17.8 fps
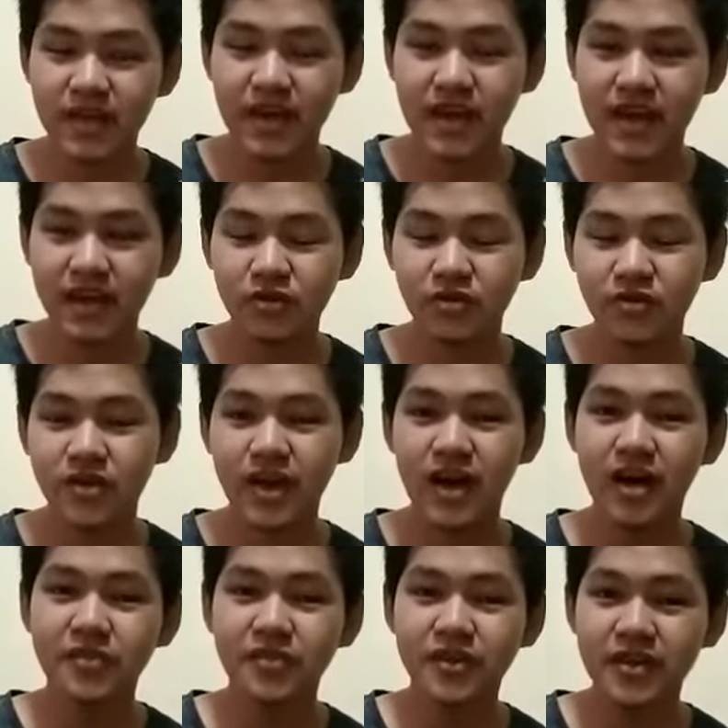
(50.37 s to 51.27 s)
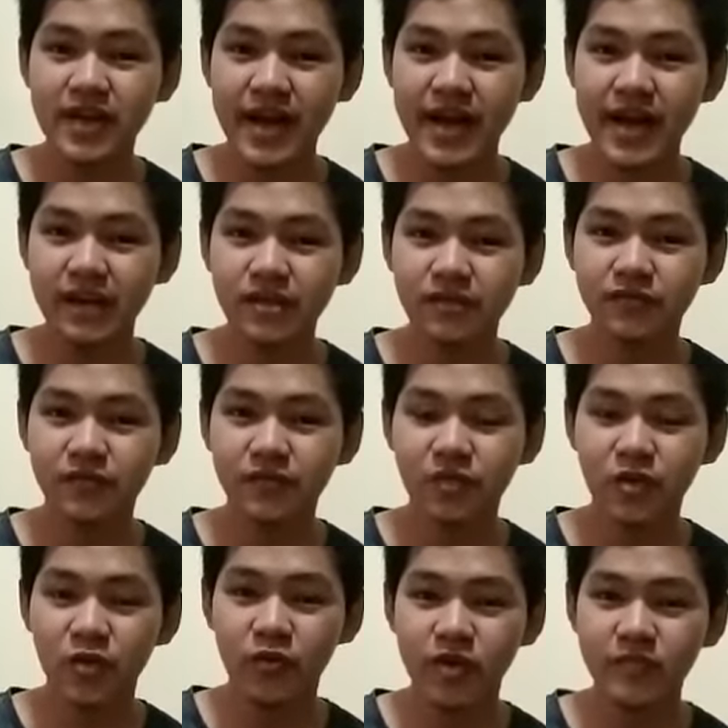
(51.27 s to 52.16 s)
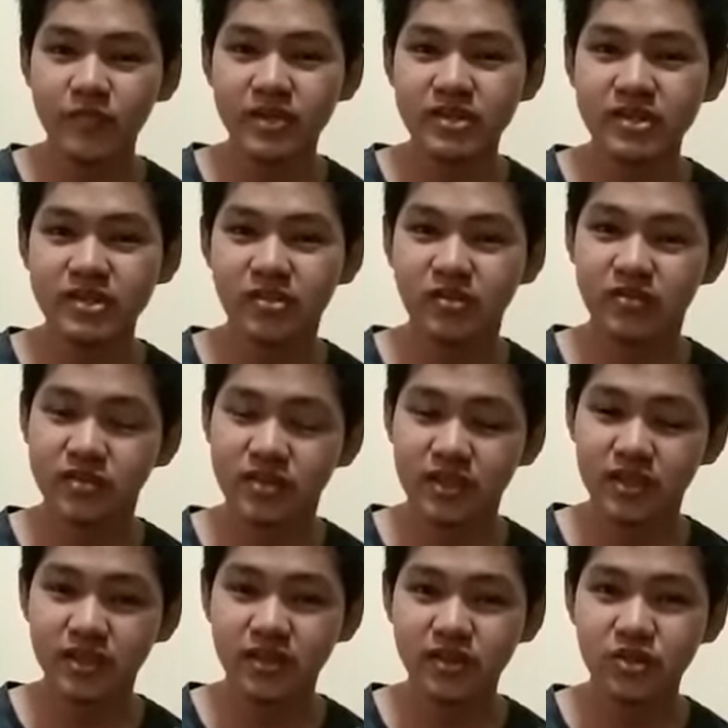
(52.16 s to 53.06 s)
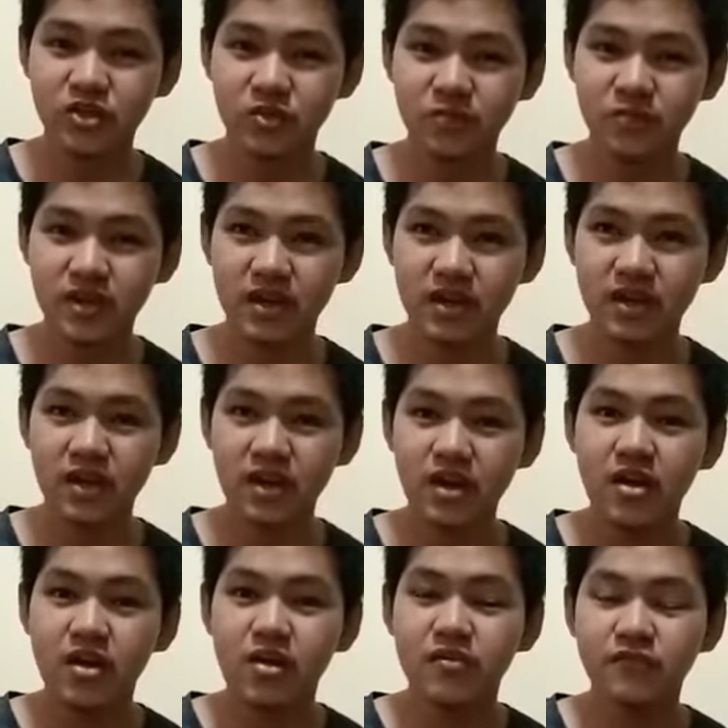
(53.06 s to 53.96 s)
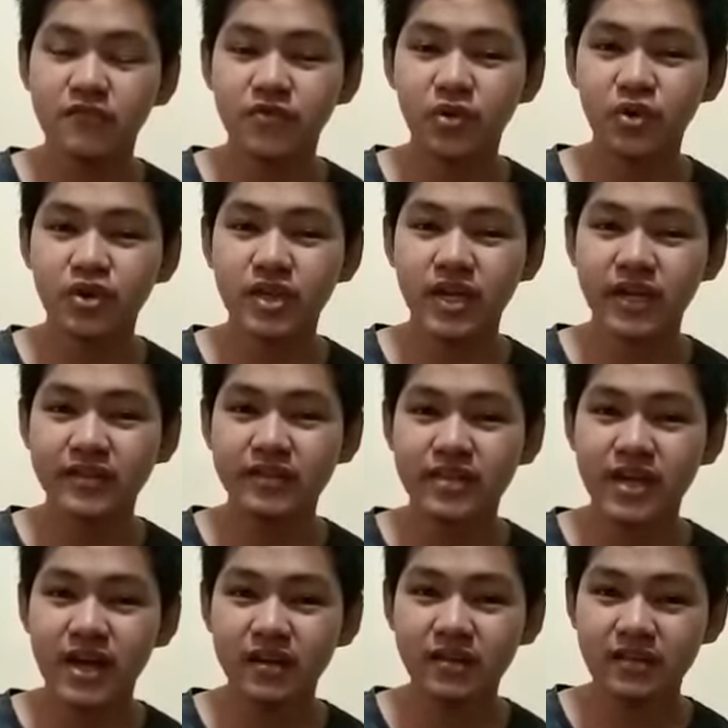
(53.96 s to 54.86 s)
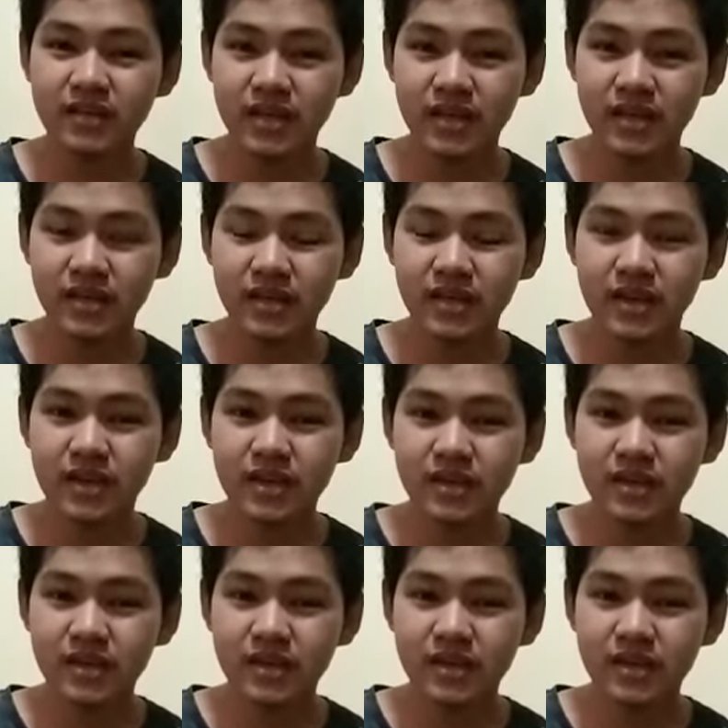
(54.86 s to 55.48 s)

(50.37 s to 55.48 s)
And on the other hand, phloem is considered to be food conducting